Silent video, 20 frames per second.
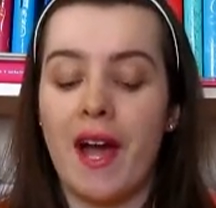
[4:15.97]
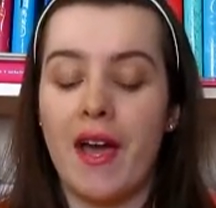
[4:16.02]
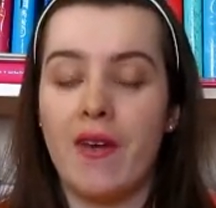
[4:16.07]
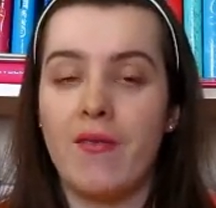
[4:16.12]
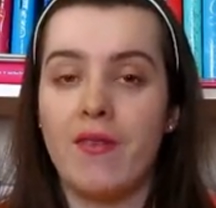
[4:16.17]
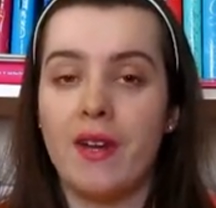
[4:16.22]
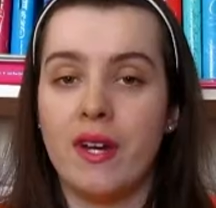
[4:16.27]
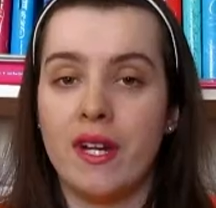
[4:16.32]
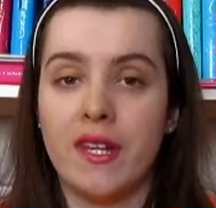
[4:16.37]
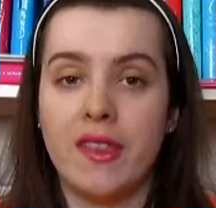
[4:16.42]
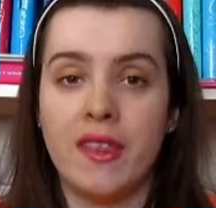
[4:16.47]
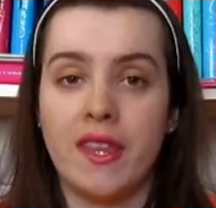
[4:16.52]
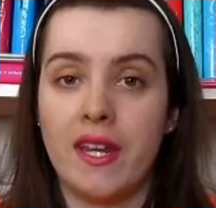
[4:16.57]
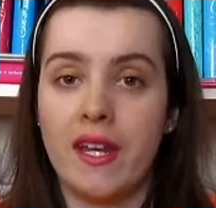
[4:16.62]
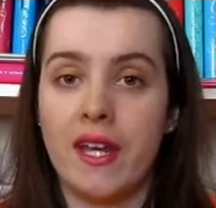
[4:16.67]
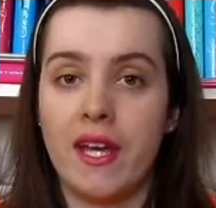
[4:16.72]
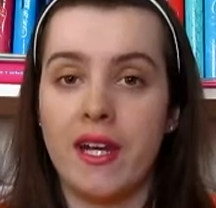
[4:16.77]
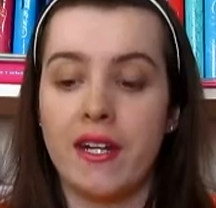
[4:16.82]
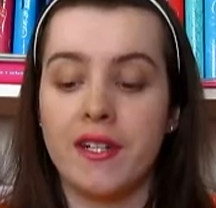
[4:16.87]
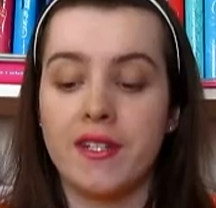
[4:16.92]
I have very
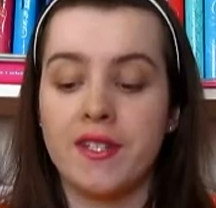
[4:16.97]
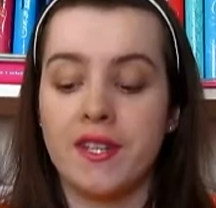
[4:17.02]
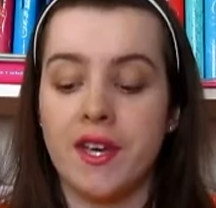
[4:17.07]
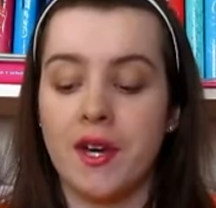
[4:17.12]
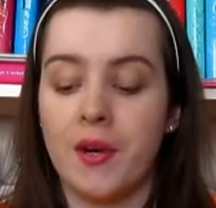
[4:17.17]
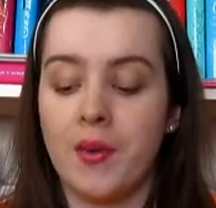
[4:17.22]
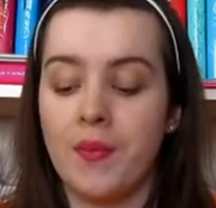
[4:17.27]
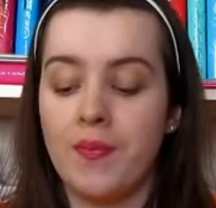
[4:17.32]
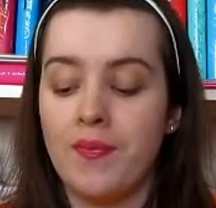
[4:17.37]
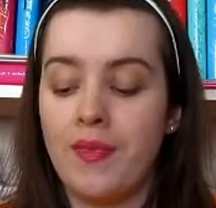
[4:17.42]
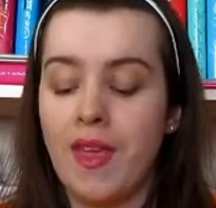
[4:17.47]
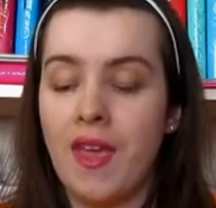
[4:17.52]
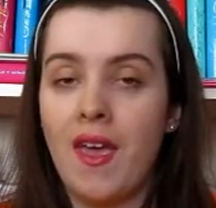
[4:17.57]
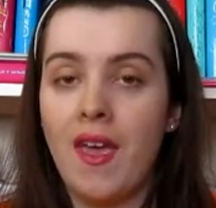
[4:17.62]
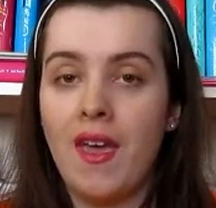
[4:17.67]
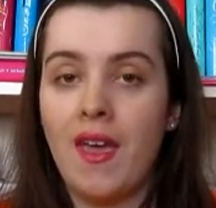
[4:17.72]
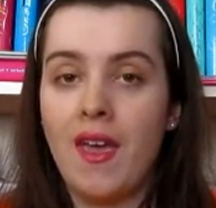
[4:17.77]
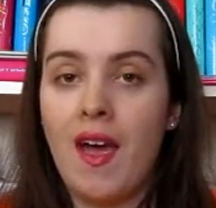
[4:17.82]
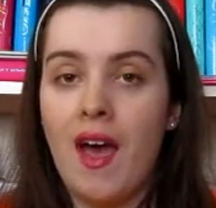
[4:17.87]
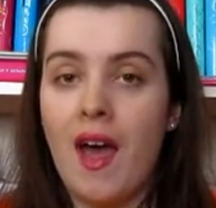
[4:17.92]
thin hair, so
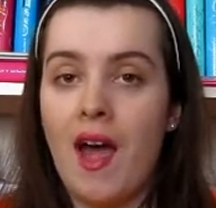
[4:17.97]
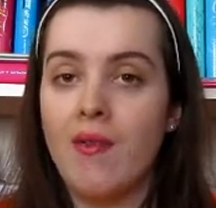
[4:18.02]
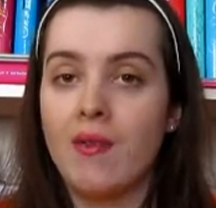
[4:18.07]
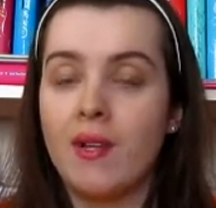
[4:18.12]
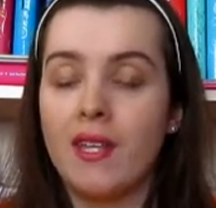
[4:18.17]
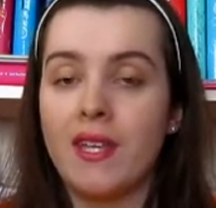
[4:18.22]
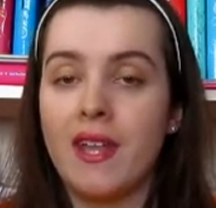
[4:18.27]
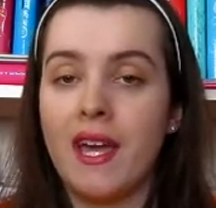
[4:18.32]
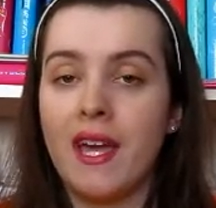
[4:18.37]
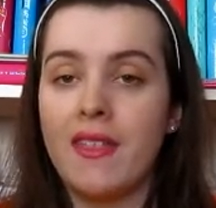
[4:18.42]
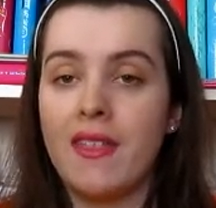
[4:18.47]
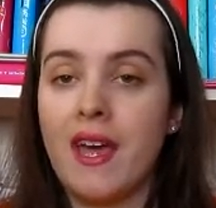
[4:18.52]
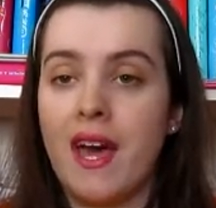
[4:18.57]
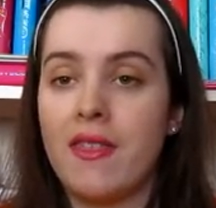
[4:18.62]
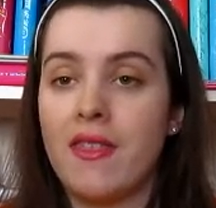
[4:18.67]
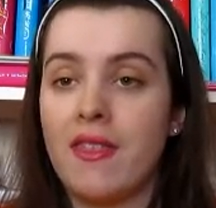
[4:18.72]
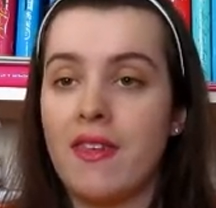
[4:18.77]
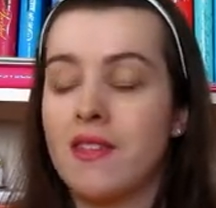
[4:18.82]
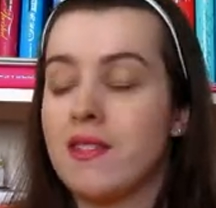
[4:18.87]
I really like that.